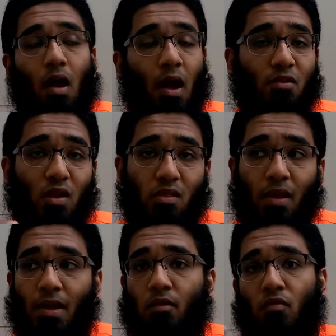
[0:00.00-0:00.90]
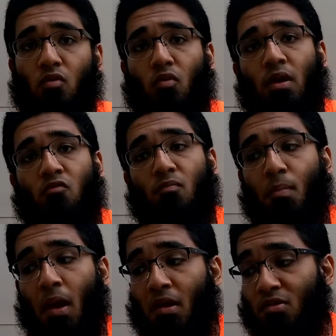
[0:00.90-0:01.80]
I just hate Windows eight with
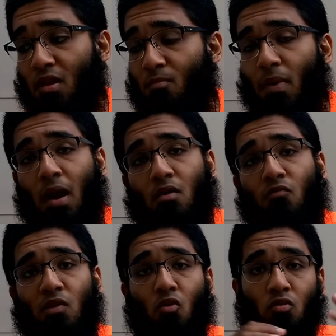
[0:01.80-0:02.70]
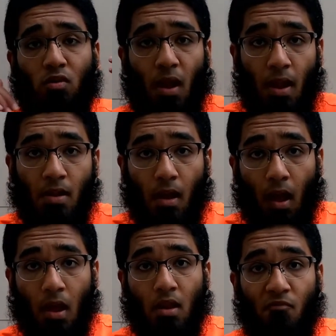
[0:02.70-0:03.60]
passion, but Windows ten,
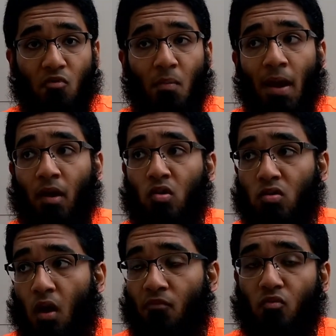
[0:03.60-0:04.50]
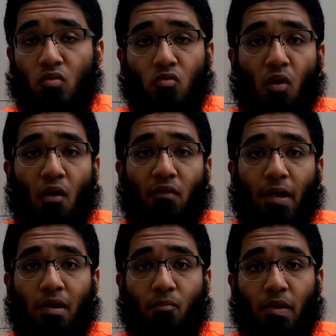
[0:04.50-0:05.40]
I love you Microsoft, you have
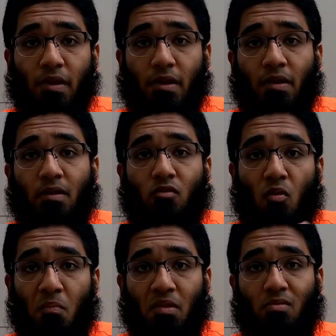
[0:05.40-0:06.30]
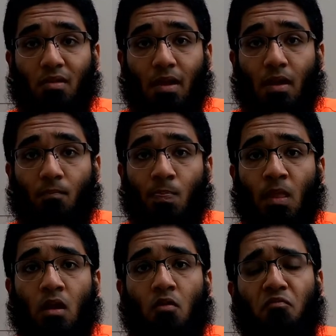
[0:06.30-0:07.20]
admit your mistake.
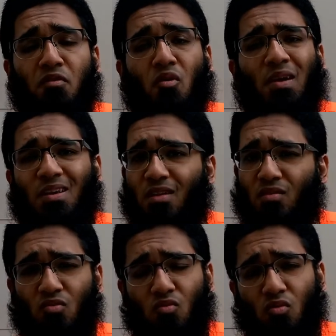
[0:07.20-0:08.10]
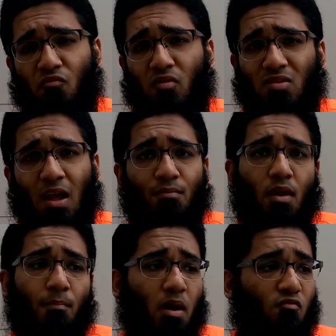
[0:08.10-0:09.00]
Windows eight is good for
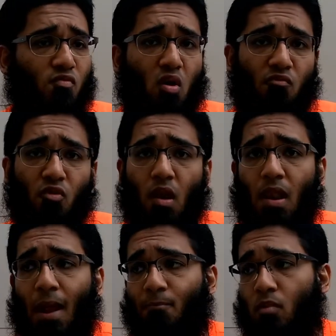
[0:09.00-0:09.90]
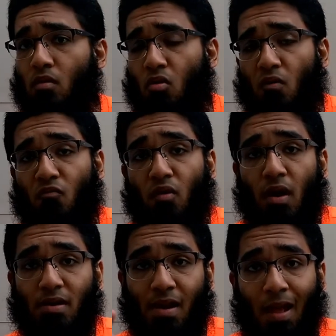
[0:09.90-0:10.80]
tablet but not for a laptop, not for
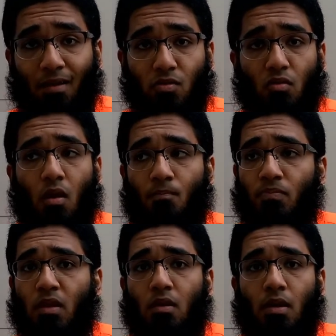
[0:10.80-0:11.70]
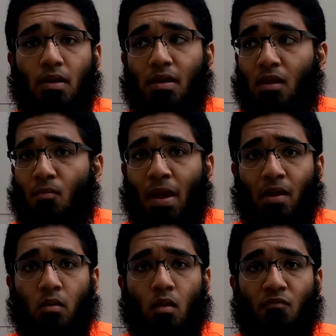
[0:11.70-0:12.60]
a desktop. Indeed,
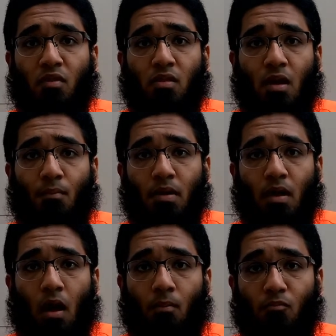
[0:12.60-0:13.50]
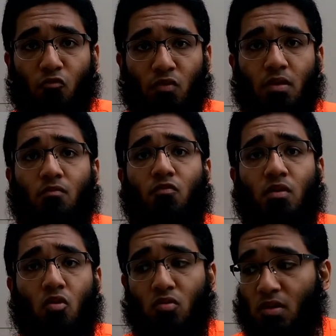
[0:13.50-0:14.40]
Microsoft is coming up with
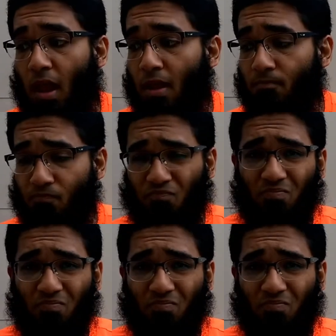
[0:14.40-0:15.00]
Windows ten.